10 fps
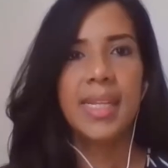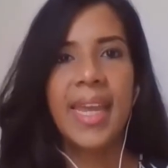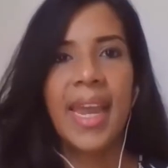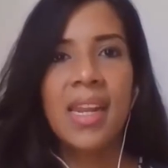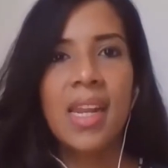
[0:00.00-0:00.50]

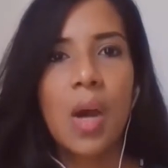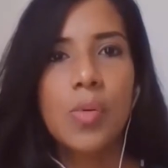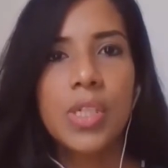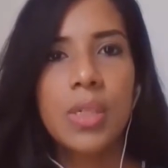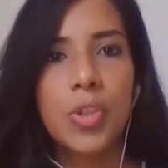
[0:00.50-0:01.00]
The end
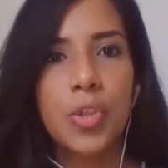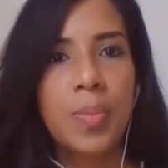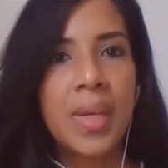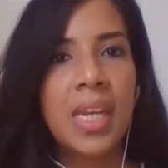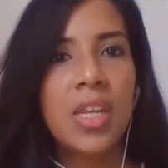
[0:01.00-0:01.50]
outcome
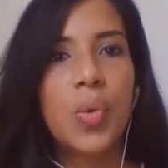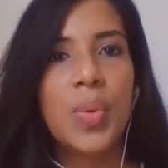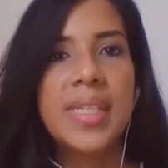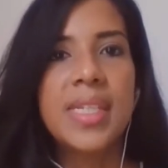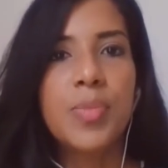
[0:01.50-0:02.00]
could be
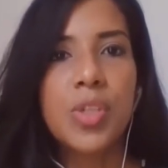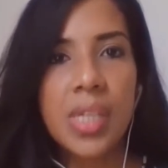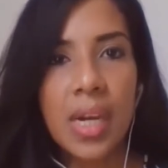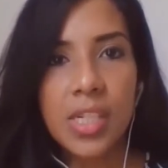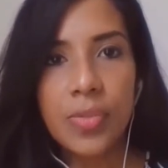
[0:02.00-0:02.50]
increase in
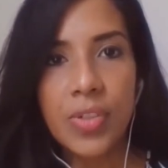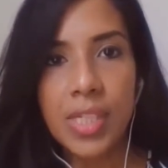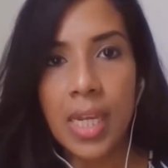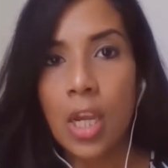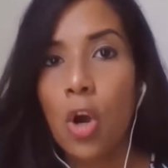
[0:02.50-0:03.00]

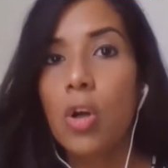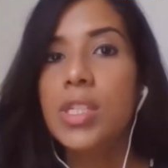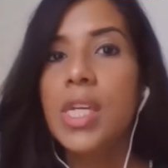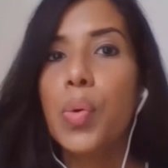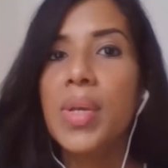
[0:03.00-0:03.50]
productivity or
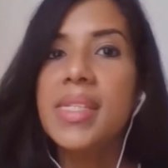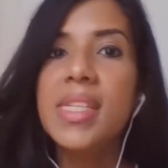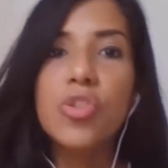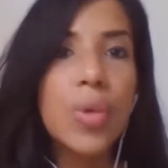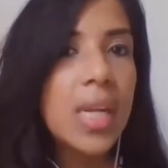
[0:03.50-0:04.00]
decrease
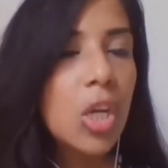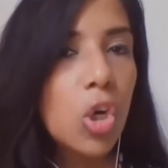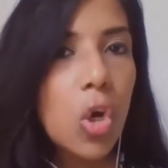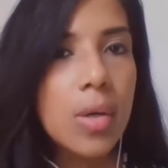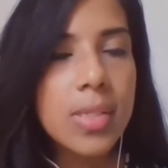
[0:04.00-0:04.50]
in
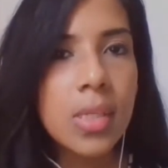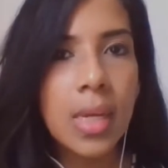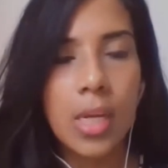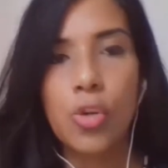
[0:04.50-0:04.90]
training cost.